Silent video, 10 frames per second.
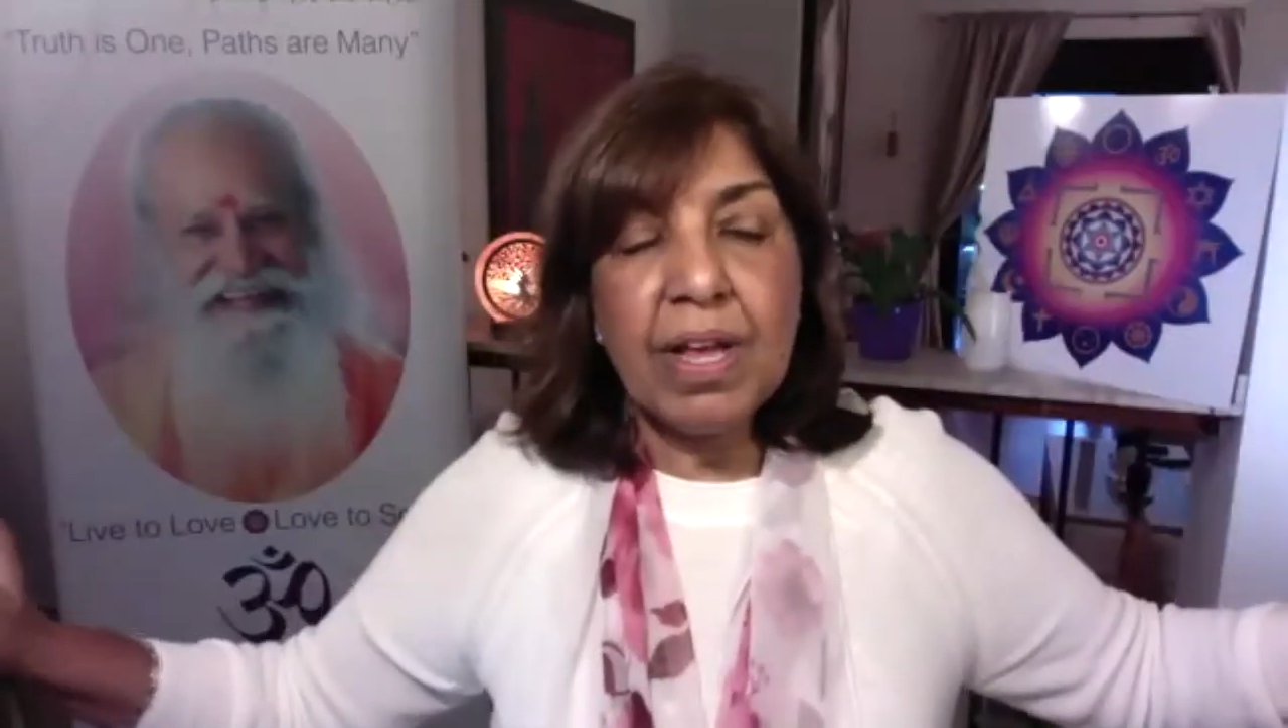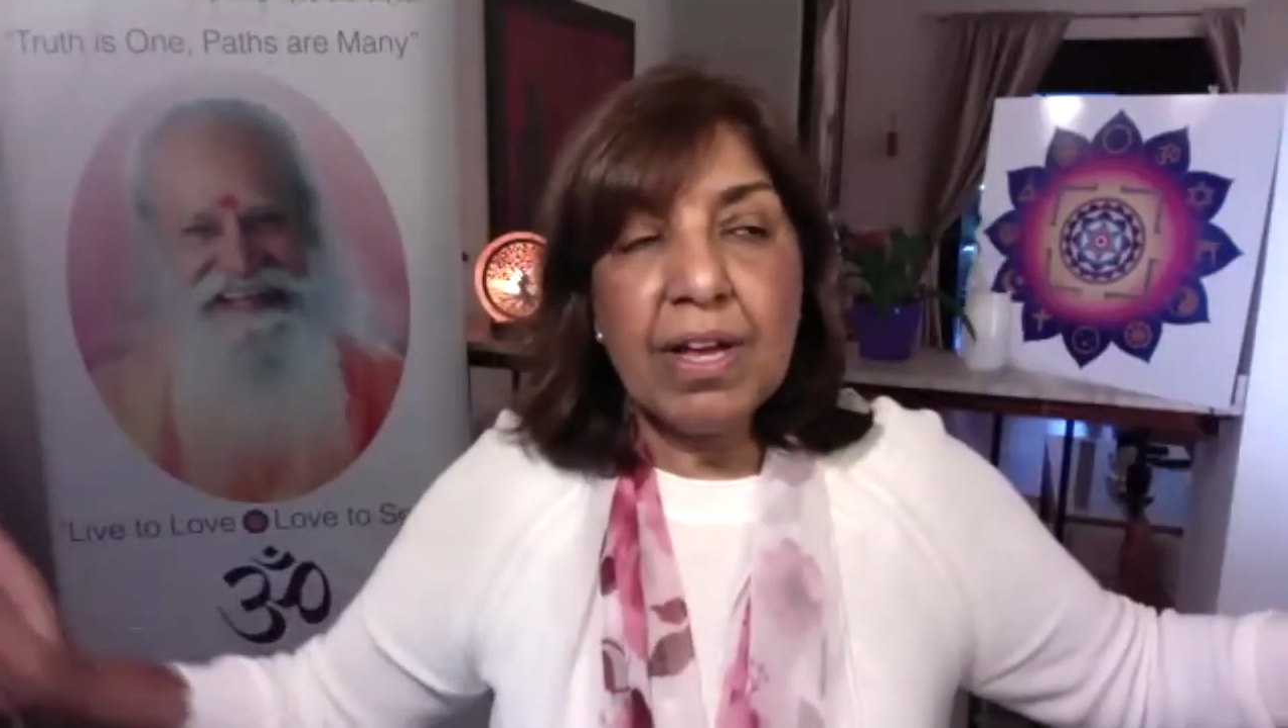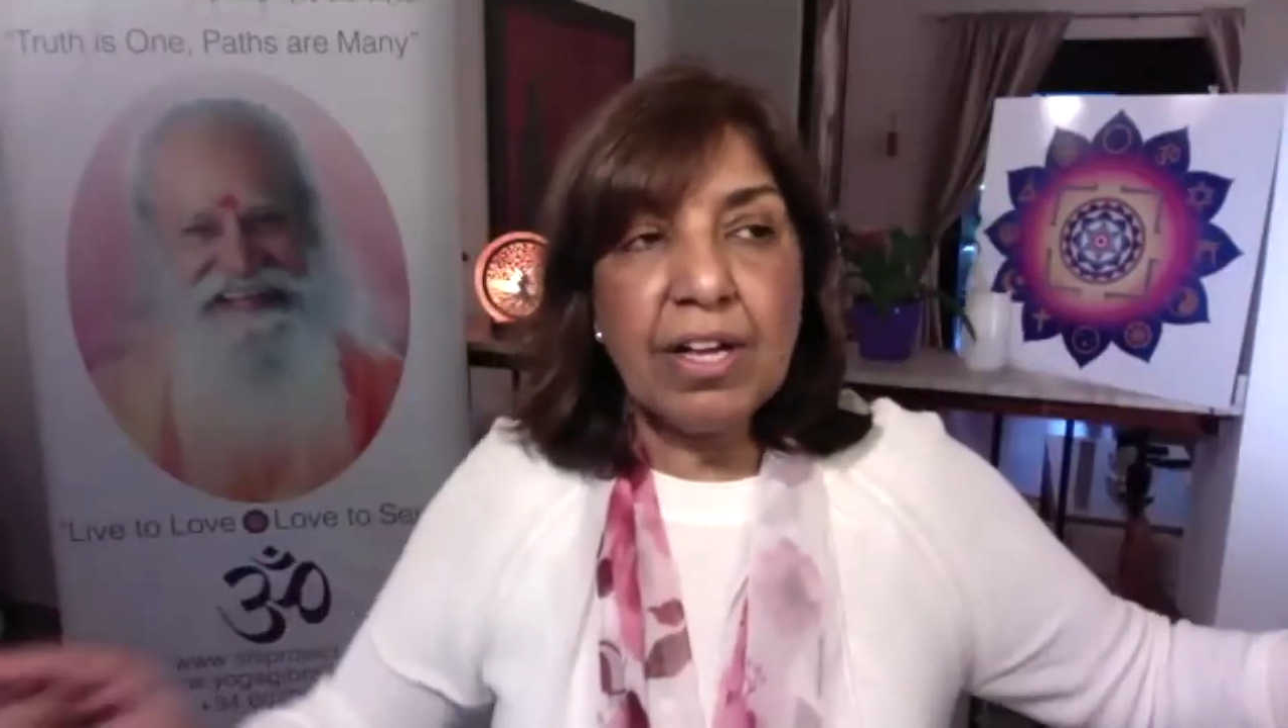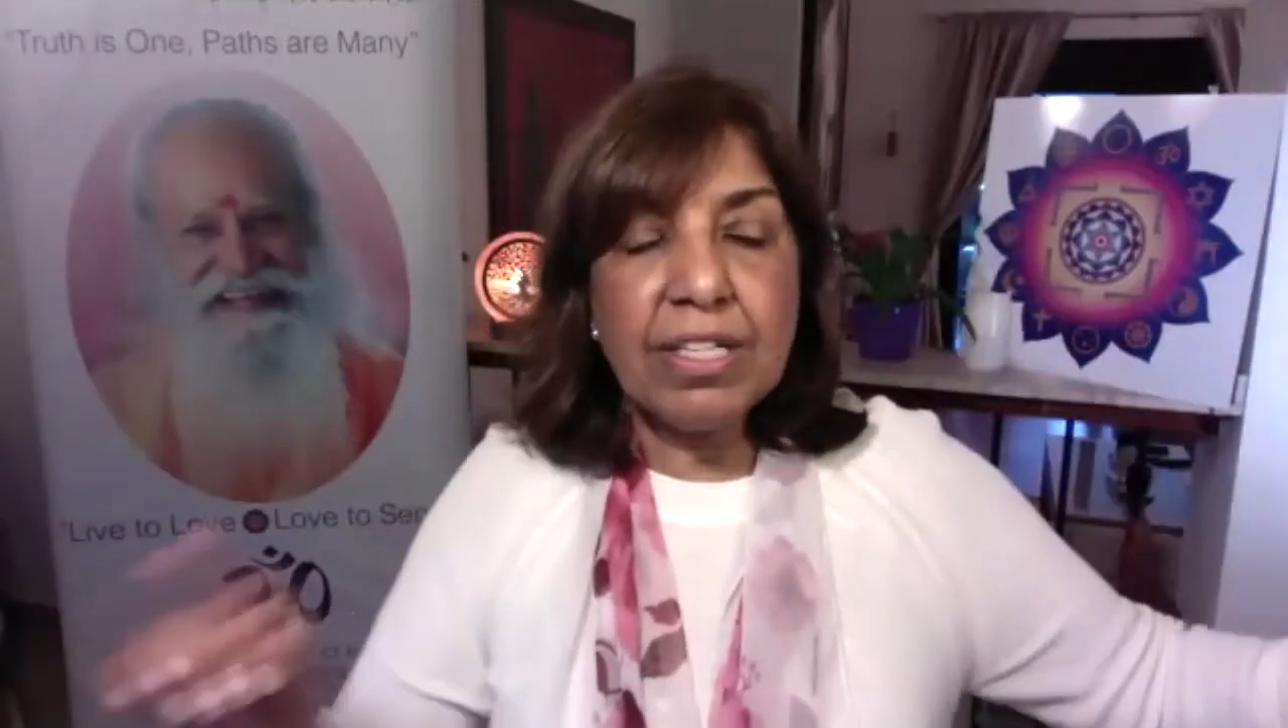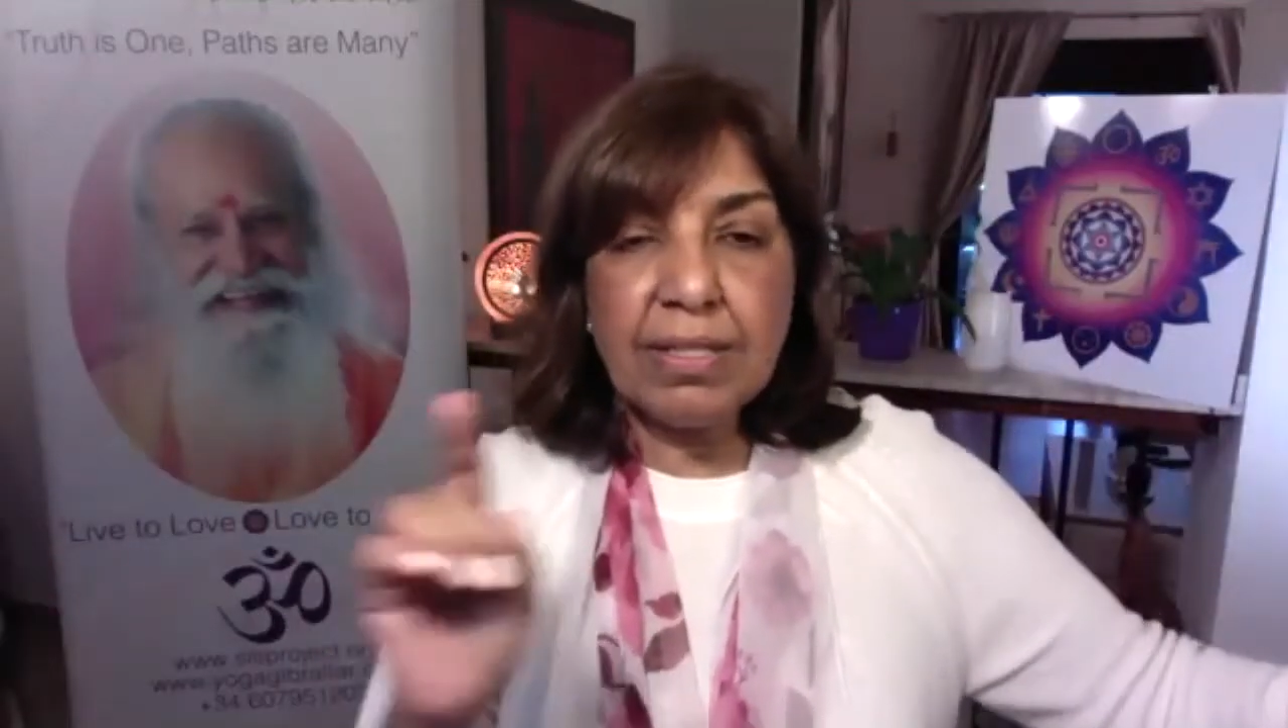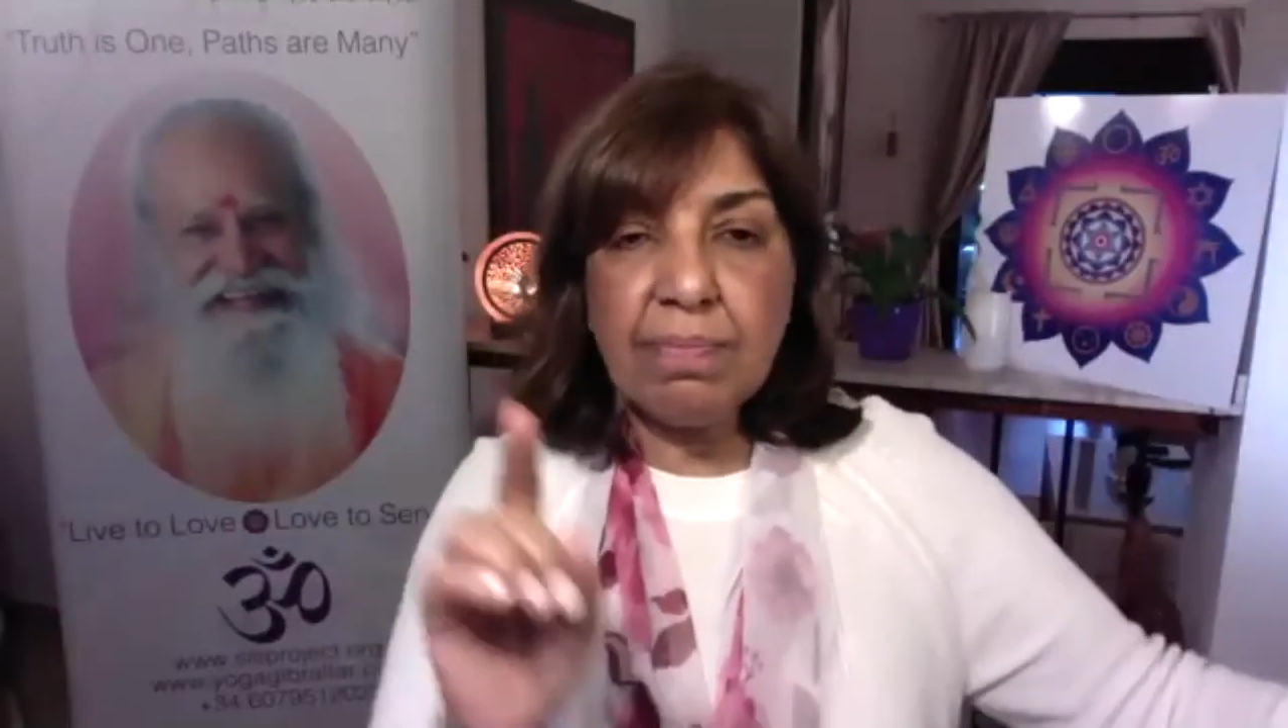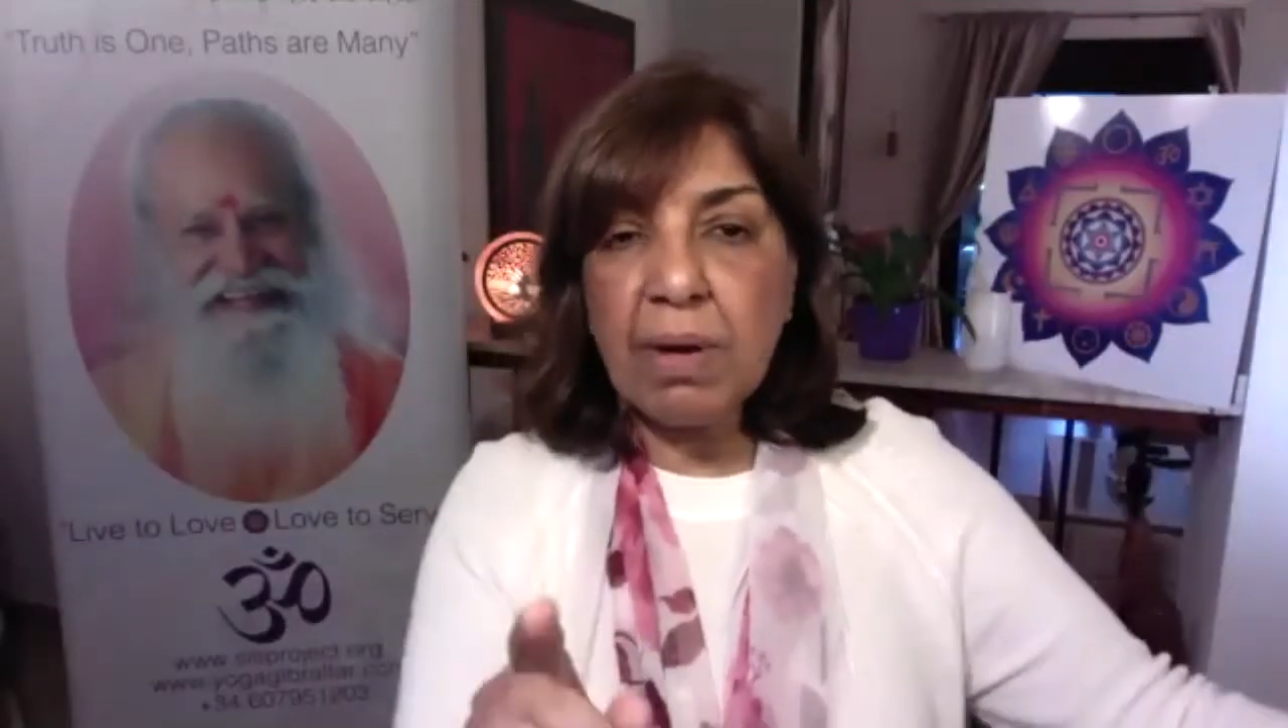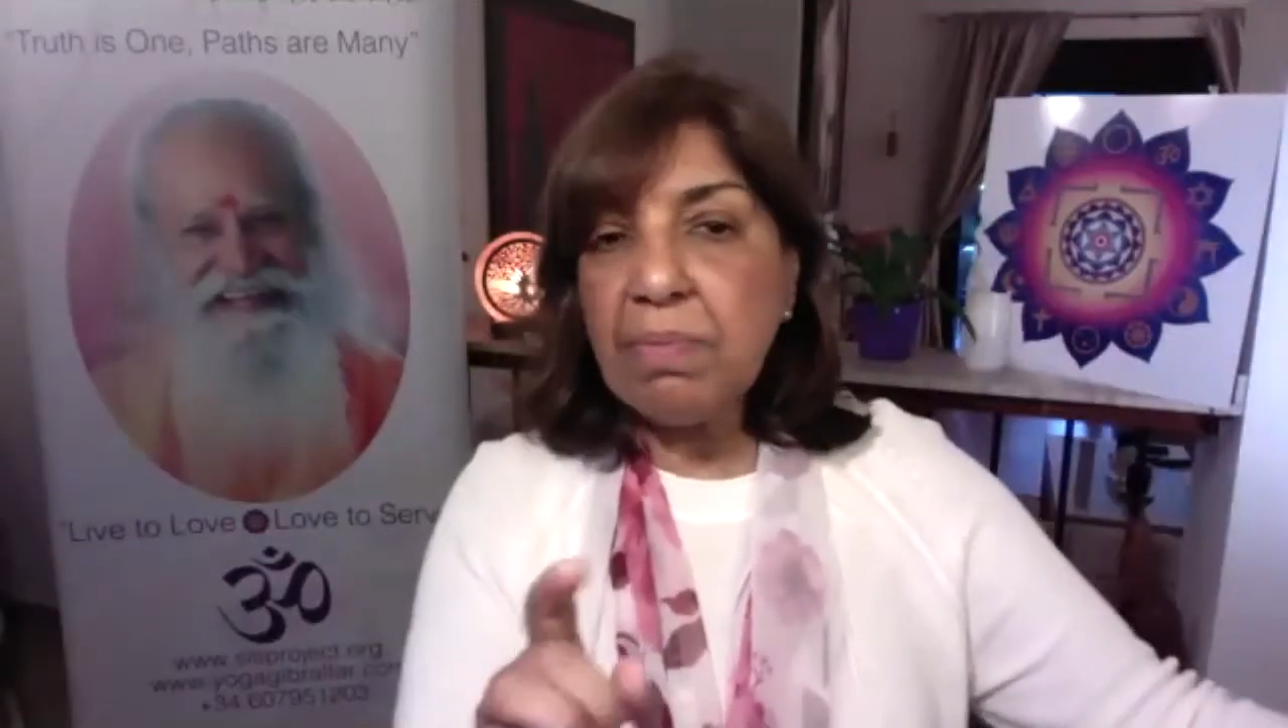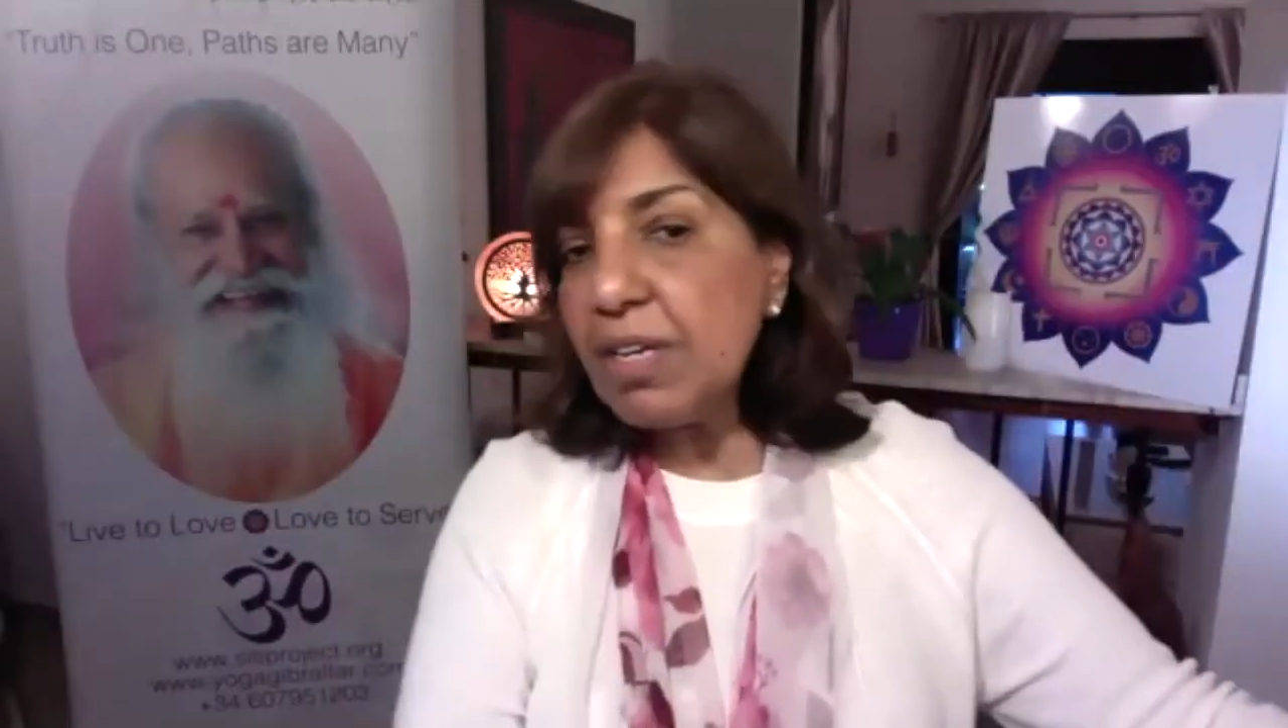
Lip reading: Because the moment